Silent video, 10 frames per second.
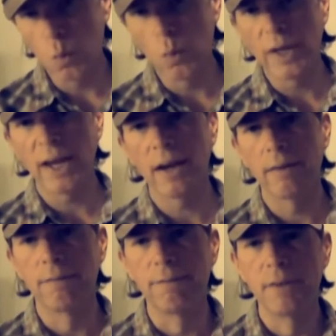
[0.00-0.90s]
we
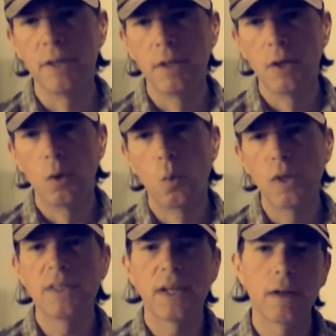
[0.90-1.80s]
have
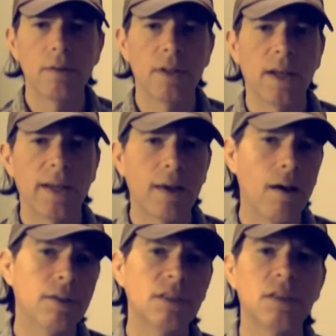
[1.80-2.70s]
worked out a
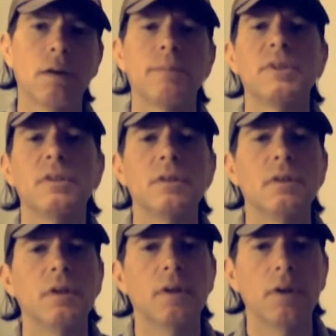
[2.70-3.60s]
concept
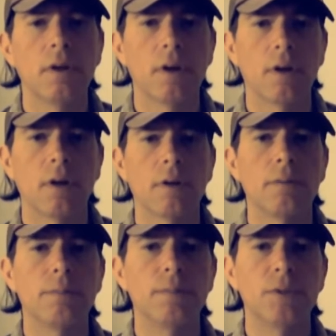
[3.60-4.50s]

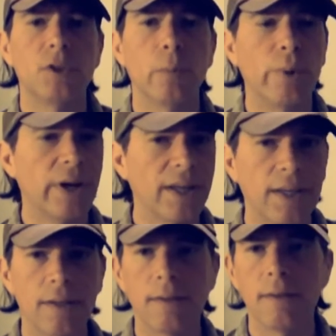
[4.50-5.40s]
to bring
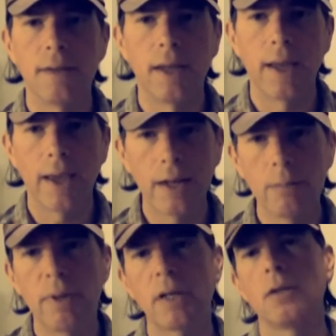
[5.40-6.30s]
in
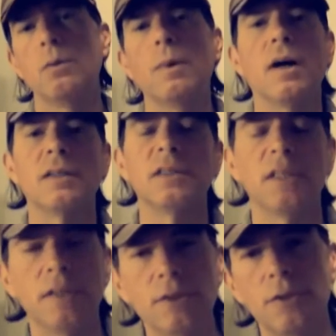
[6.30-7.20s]
anybody who wants
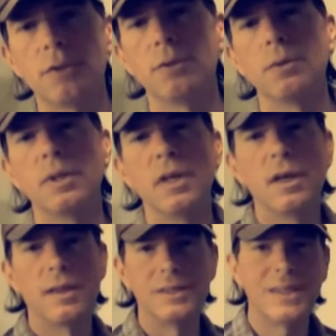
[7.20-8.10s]
into
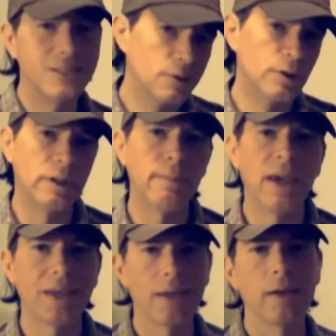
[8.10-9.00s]
this
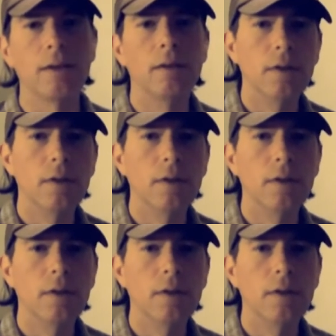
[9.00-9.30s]
history-making